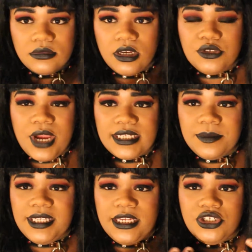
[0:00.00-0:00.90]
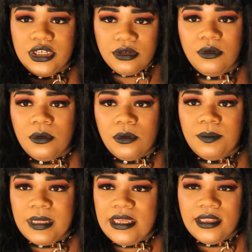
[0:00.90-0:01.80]
attract some attention or
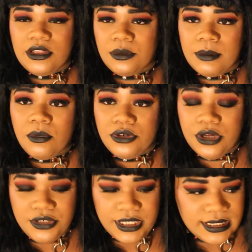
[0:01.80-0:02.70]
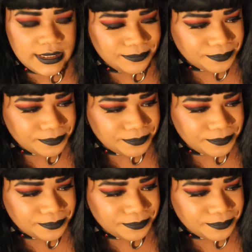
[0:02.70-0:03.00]
be a little bit more noticed.